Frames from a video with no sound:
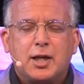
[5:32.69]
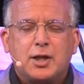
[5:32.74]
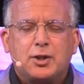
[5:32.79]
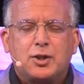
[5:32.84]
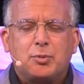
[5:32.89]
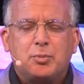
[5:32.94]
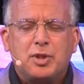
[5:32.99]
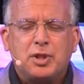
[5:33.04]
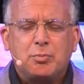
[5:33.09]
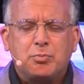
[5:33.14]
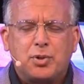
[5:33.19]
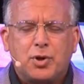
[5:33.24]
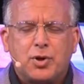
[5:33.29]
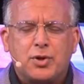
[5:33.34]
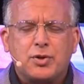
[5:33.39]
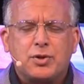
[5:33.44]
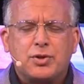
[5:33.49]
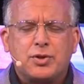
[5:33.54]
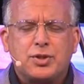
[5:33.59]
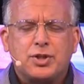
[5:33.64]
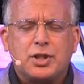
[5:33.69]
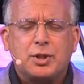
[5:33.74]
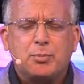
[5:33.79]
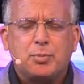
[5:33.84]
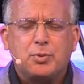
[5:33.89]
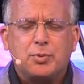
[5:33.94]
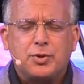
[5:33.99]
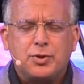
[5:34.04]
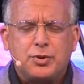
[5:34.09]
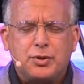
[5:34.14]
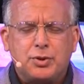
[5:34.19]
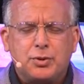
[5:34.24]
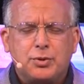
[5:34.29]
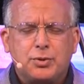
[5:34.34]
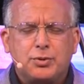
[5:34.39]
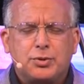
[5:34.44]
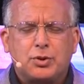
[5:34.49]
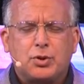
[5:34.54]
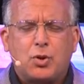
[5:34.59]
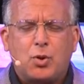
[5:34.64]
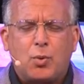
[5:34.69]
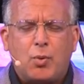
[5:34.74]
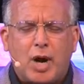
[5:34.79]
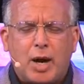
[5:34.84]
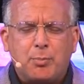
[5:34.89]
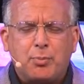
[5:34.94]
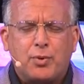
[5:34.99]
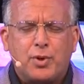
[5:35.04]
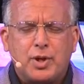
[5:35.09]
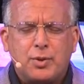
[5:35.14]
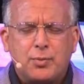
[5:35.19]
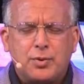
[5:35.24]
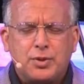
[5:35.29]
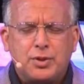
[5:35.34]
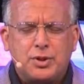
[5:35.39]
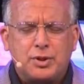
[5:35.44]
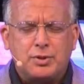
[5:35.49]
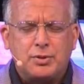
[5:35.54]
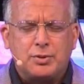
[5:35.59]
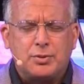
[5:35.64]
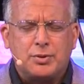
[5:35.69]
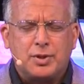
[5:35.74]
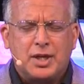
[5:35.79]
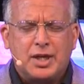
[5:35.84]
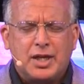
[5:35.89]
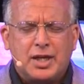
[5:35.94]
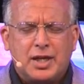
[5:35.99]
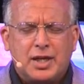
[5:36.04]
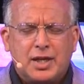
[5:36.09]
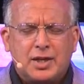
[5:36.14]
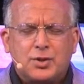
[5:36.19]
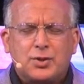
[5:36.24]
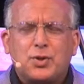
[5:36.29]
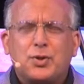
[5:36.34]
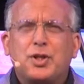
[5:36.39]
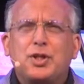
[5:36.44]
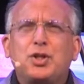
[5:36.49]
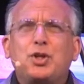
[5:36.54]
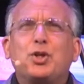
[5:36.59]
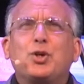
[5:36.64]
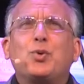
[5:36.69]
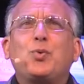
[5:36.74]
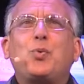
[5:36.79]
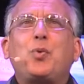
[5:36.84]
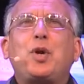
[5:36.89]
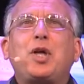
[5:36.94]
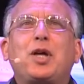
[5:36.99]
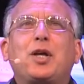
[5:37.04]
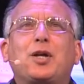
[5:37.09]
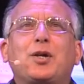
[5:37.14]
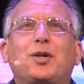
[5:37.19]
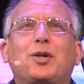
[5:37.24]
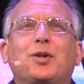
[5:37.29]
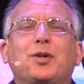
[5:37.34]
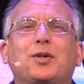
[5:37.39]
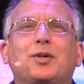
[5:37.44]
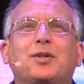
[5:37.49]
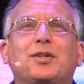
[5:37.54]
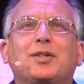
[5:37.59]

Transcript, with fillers: to be in partnership with you, to cooperate with you, so that your will,